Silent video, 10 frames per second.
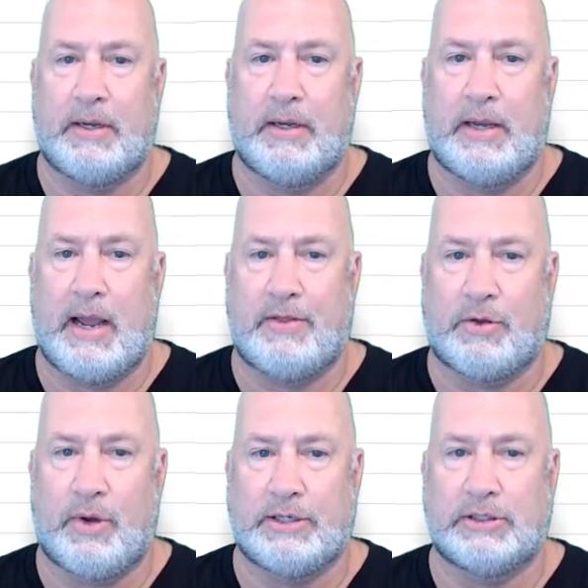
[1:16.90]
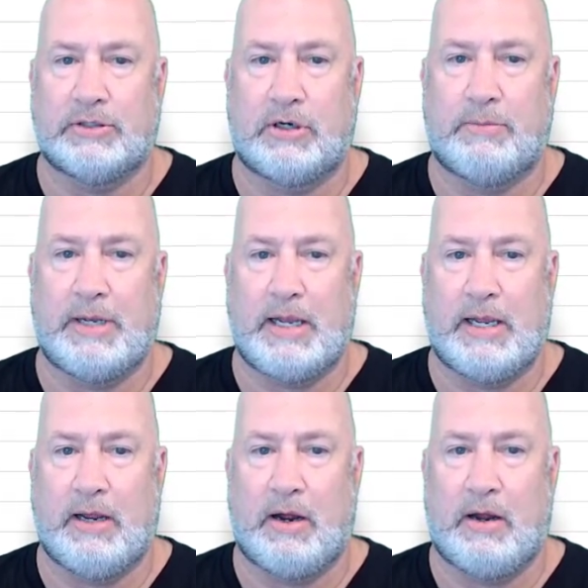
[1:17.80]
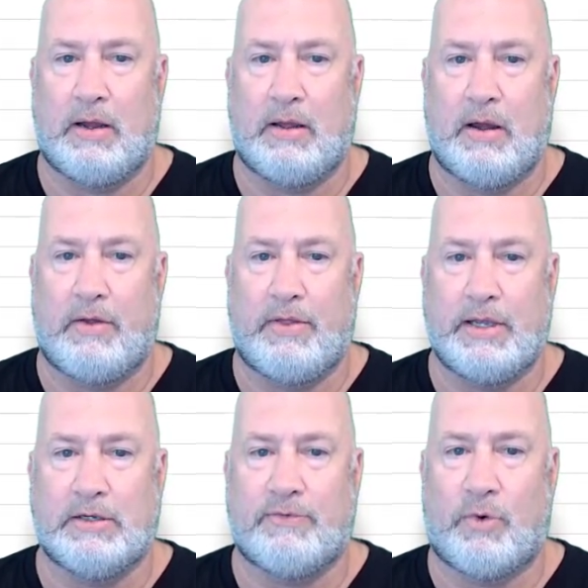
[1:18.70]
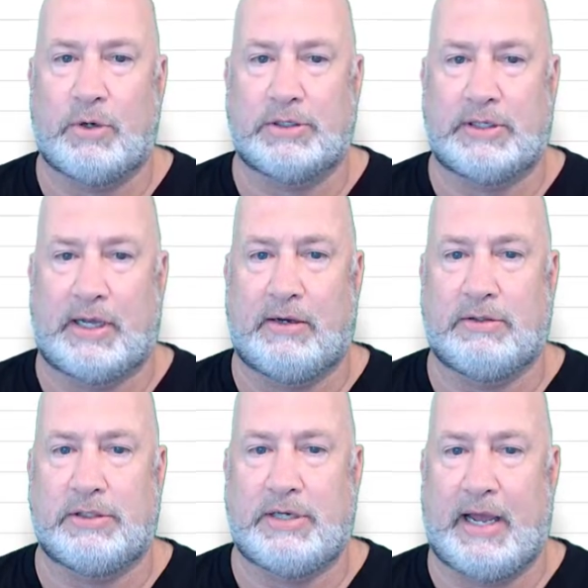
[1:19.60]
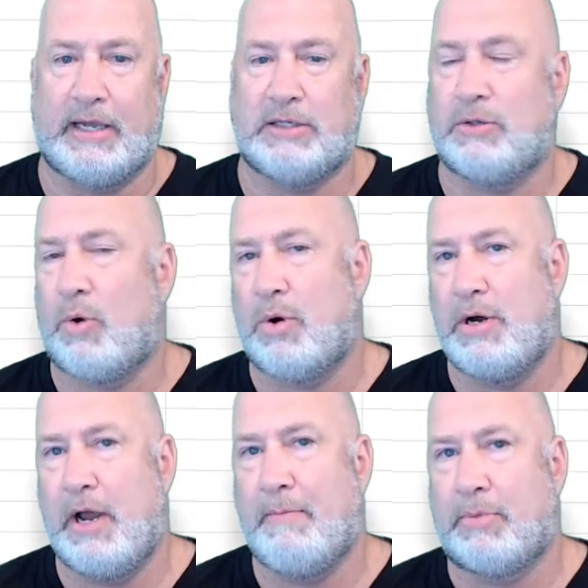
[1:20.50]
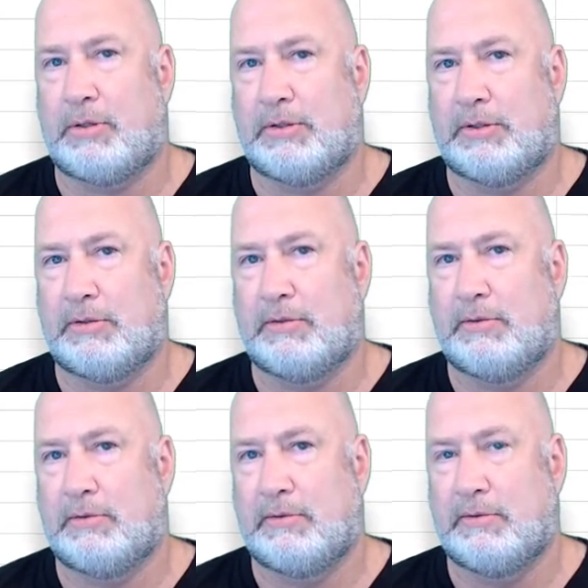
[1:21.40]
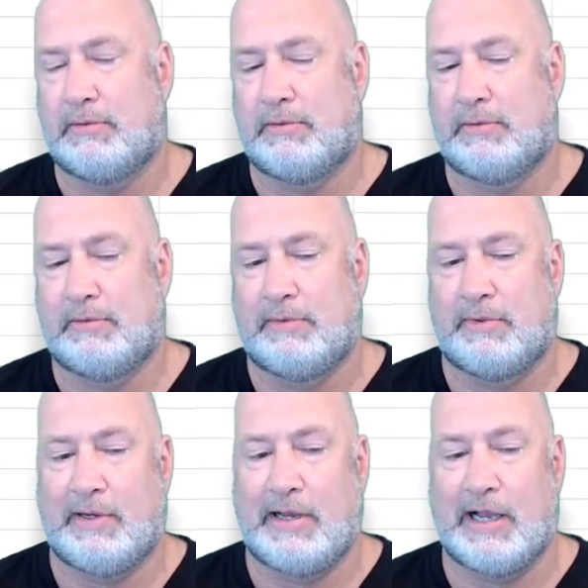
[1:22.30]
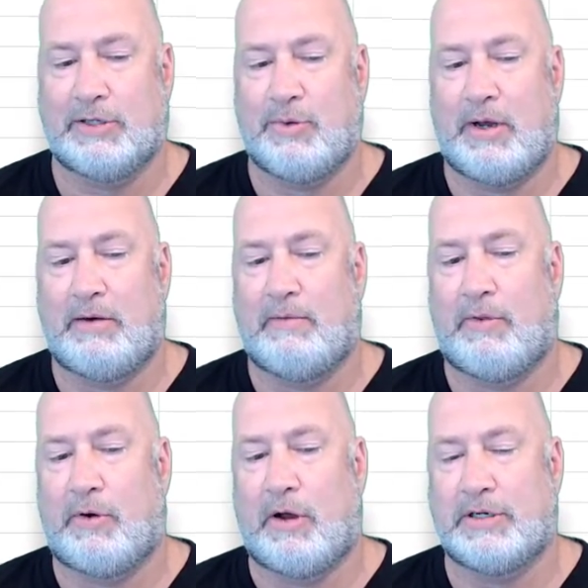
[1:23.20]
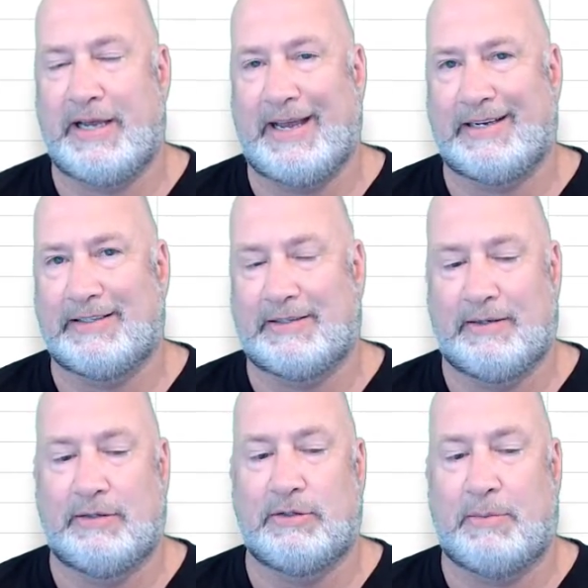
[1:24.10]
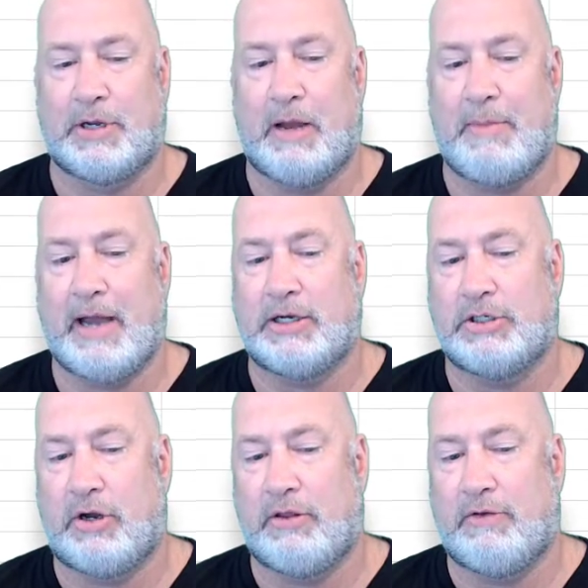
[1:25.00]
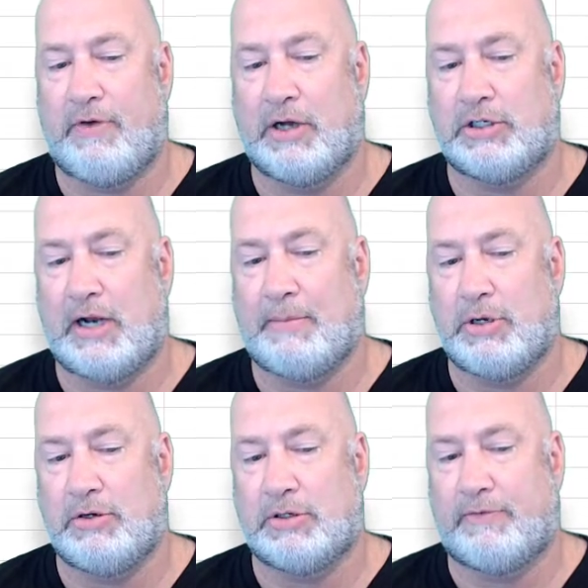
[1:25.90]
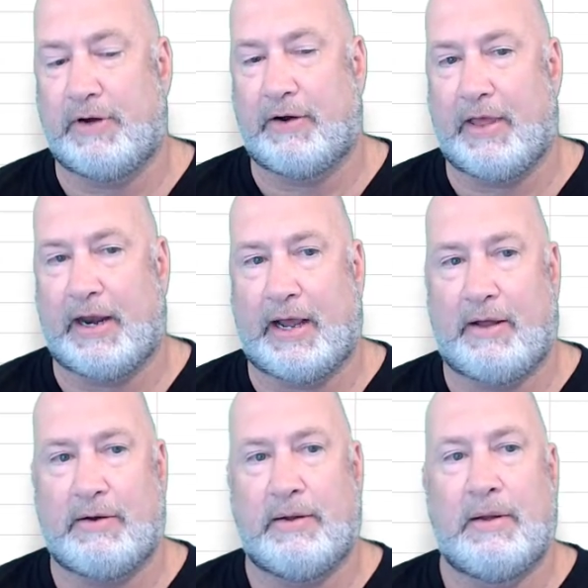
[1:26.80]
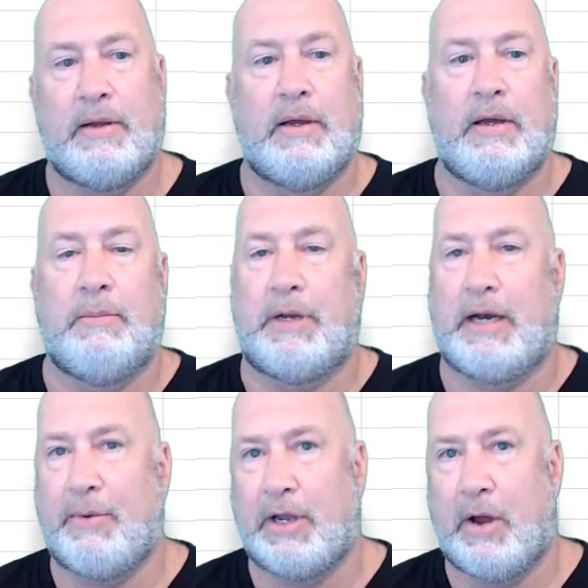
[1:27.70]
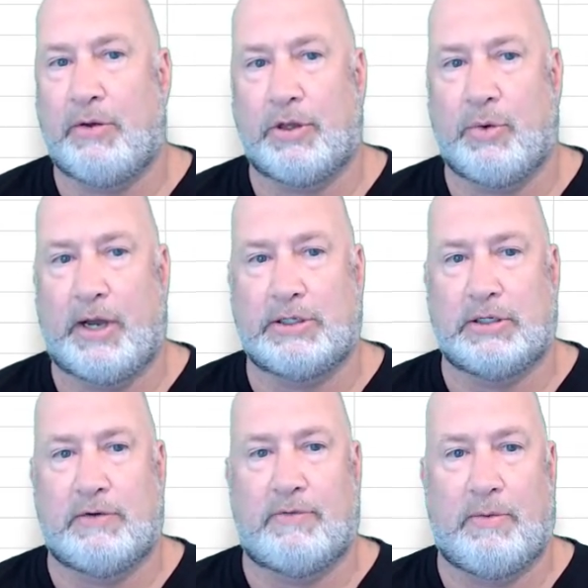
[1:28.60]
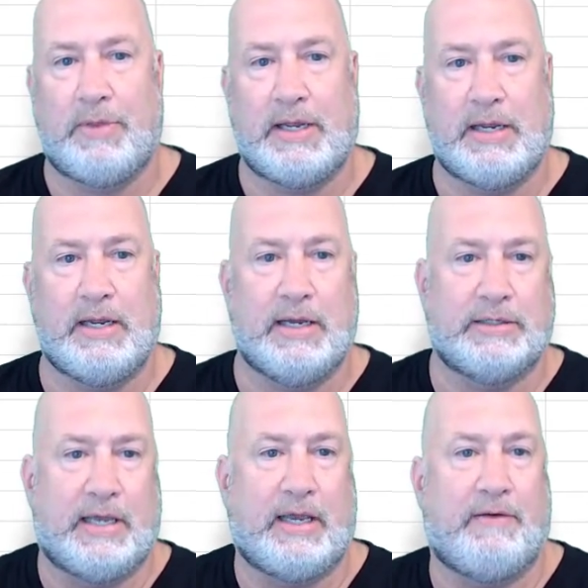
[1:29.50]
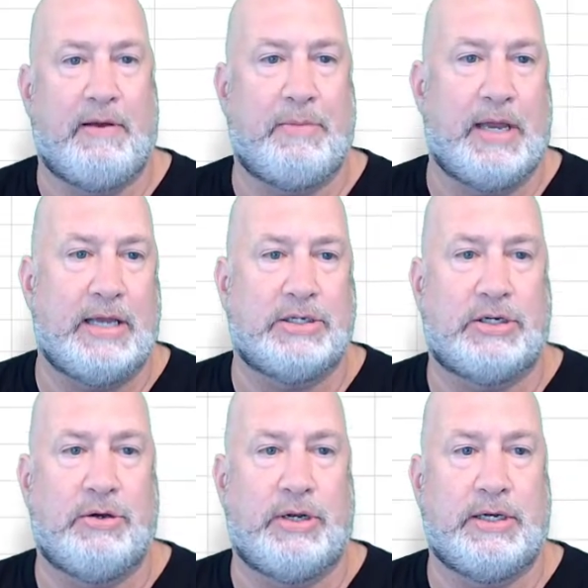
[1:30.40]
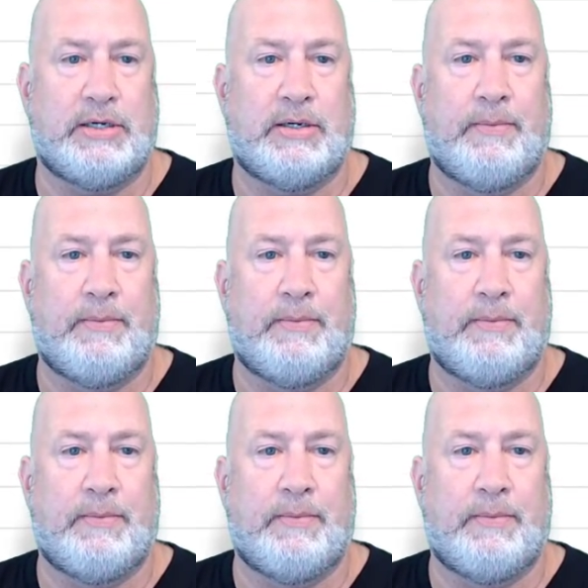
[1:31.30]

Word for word: And the question is going to be, are these four cells text or numbers? And guess what? They're all text. So I'm going to come back and show you the function I'm going to use to figure that out. But here we go with the question from the executive MBA student.